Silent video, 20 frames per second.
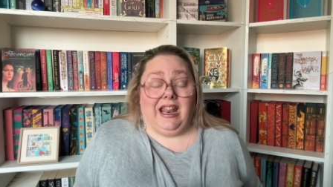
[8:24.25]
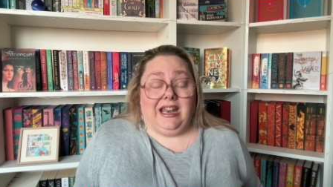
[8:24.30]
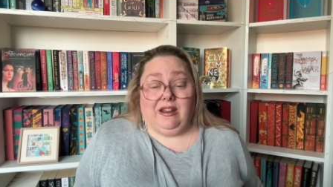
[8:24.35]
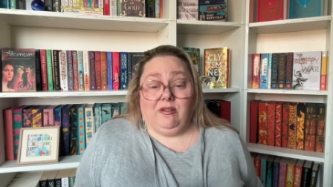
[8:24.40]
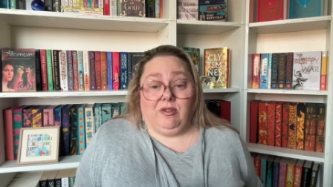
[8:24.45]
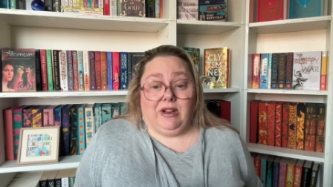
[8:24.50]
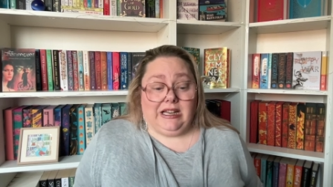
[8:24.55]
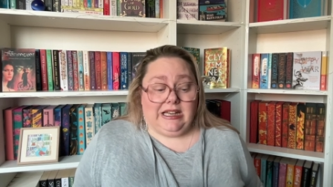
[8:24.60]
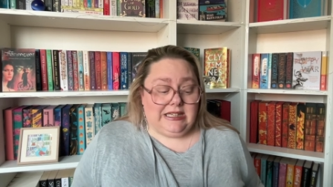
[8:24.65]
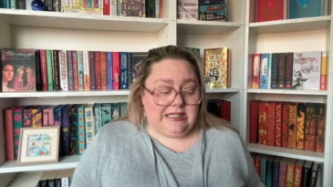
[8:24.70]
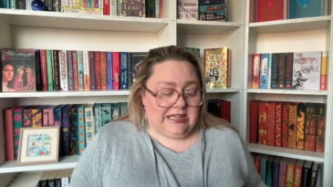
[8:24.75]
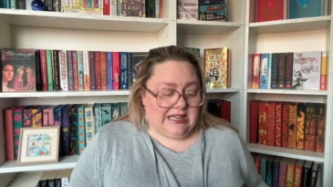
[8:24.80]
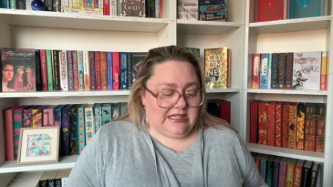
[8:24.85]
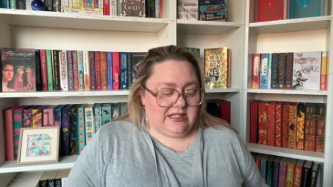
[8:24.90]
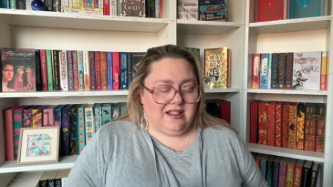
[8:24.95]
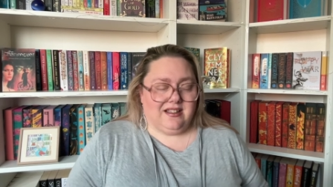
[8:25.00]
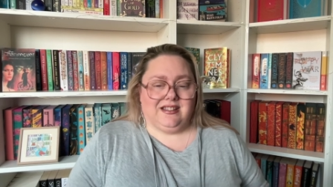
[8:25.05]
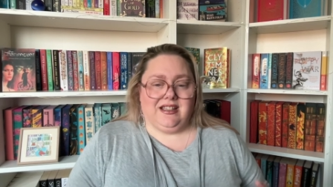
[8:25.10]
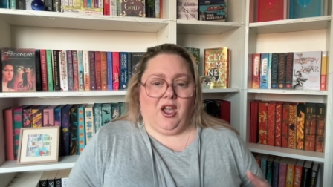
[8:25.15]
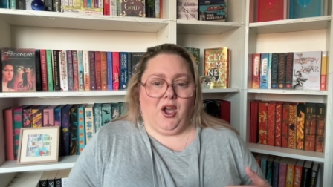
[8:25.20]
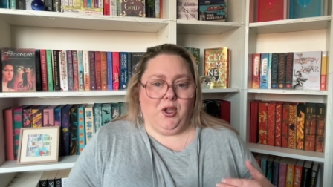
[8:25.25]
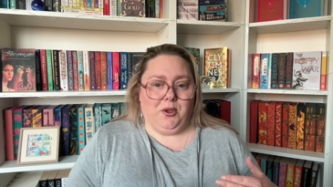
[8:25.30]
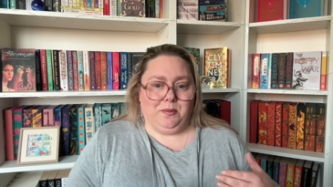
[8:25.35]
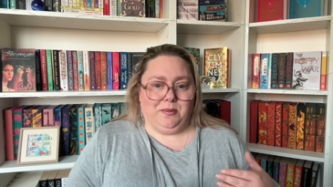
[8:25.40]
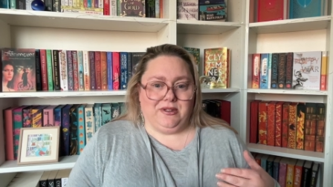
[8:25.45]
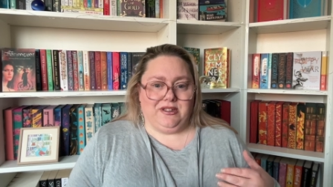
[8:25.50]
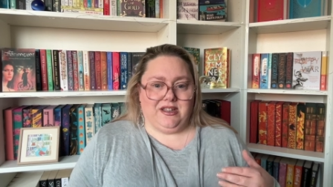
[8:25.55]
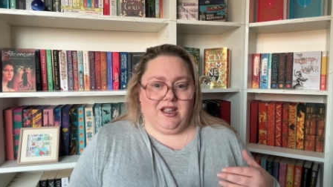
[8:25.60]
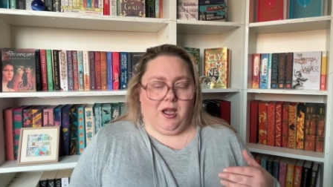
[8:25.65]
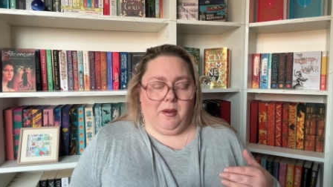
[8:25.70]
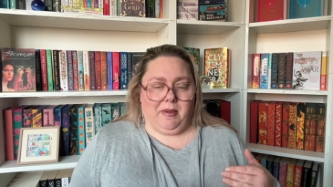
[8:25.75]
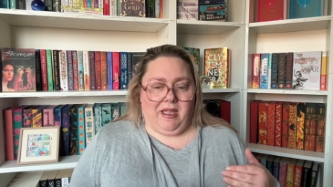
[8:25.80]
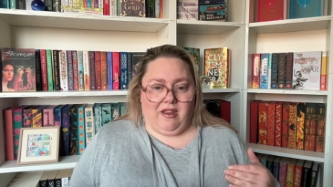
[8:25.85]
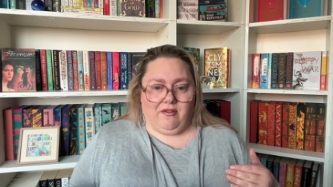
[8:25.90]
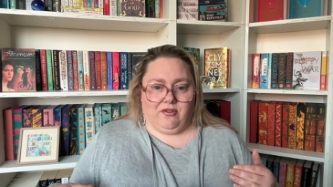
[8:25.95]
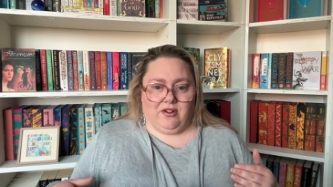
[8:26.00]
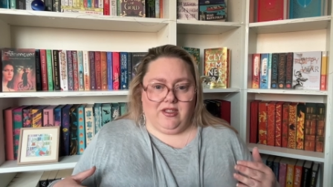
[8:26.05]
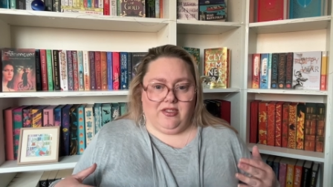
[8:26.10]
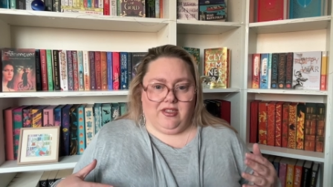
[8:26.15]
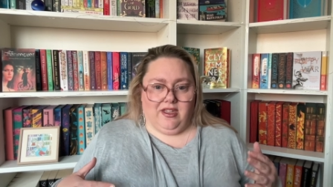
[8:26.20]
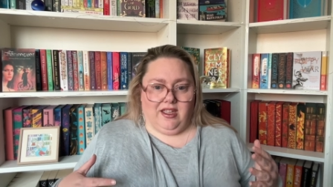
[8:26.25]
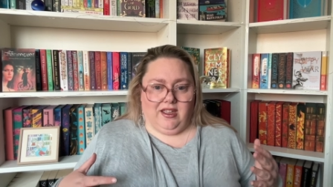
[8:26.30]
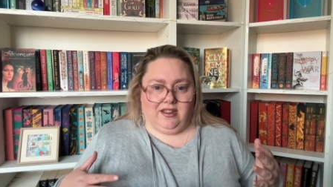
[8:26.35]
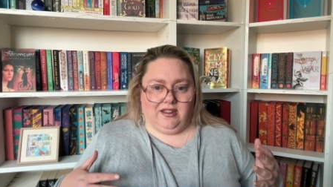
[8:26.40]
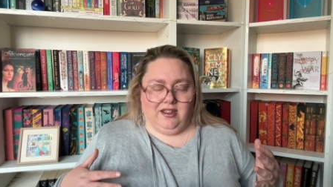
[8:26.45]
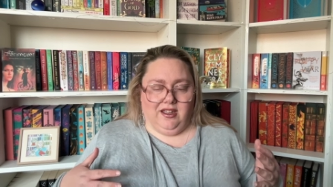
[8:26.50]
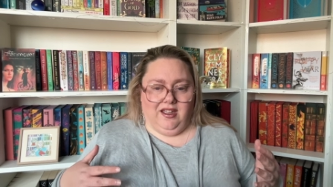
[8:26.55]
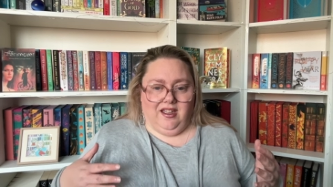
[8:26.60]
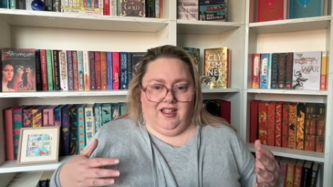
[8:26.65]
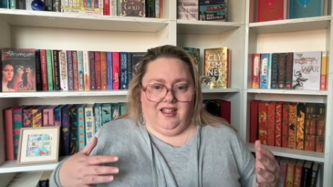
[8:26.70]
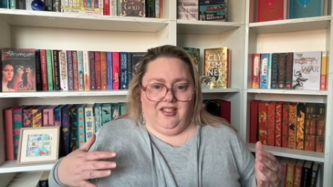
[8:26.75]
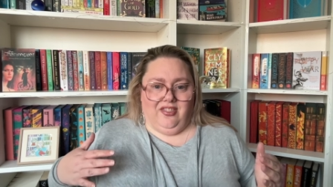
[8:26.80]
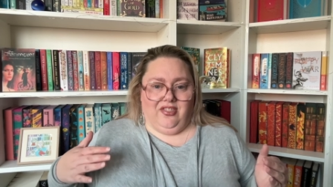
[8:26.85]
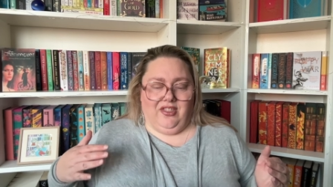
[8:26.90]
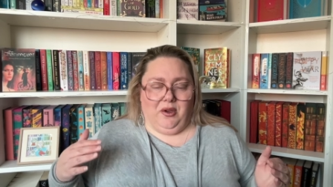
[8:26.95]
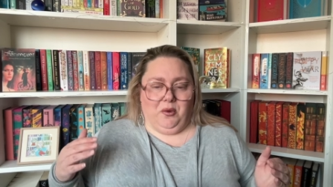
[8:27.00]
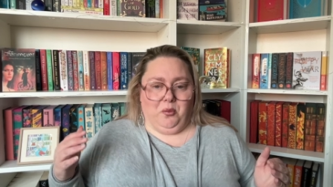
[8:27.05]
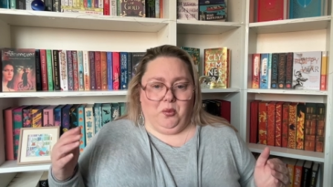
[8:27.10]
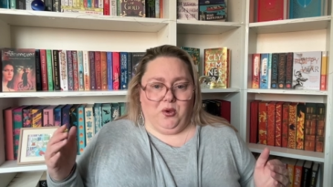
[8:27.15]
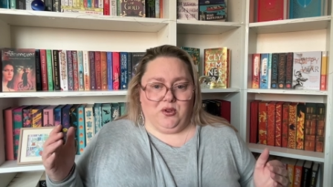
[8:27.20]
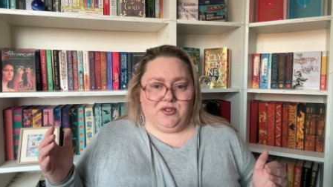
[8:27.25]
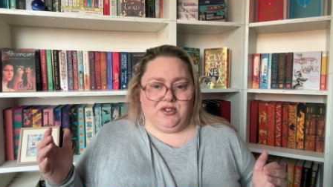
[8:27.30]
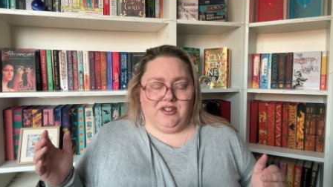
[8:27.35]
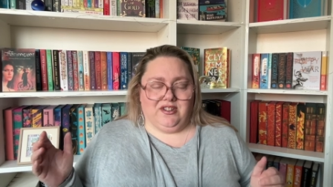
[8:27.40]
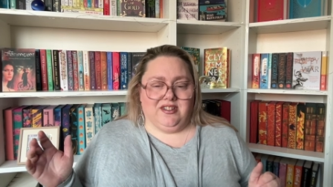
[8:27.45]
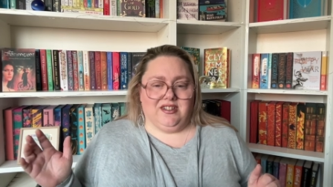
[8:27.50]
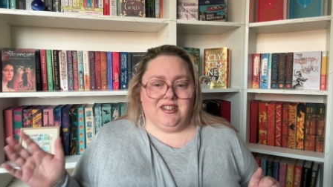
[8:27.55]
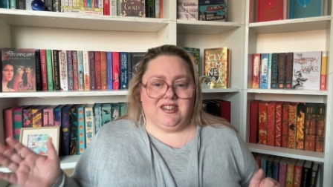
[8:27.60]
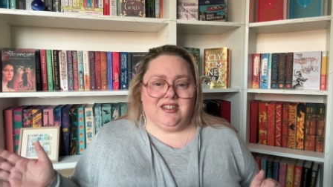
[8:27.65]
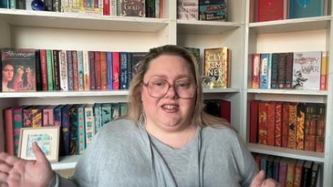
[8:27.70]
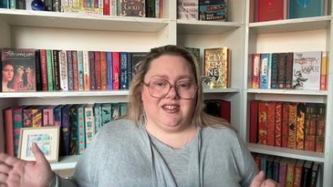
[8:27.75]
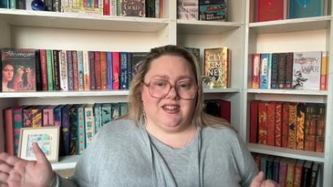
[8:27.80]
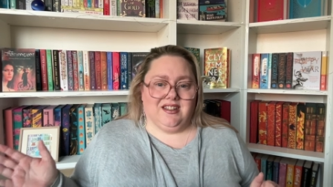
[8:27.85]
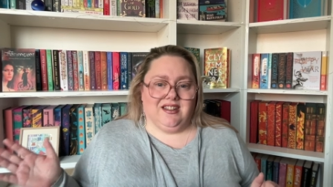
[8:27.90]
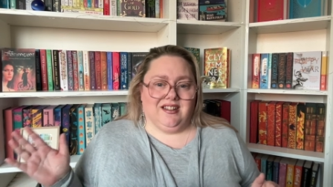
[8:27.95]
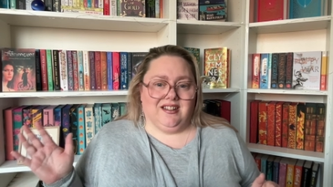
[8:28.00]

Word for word: And it really did because it opened up everything that wasn't